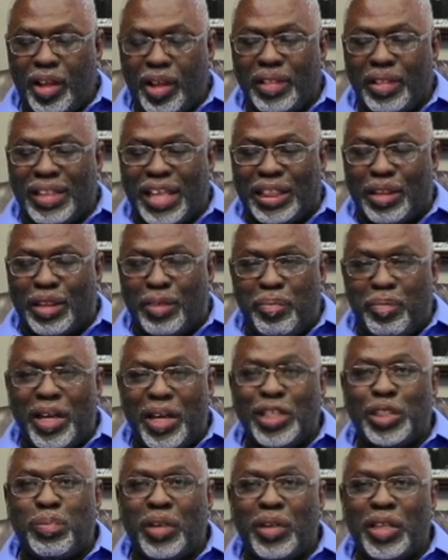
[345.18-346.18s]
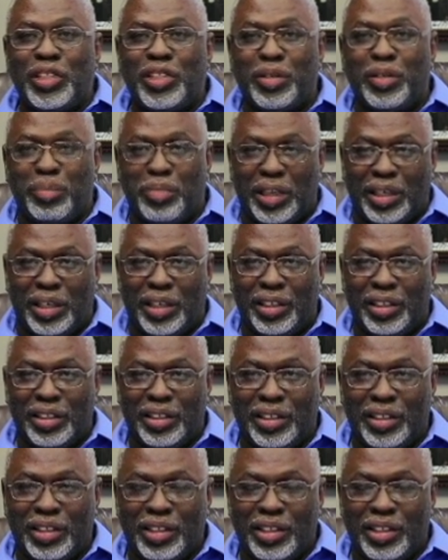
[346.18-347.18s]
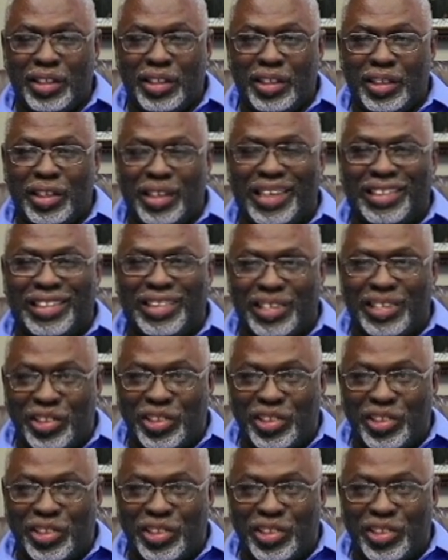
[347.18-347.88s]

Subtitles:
that the best place to be is in the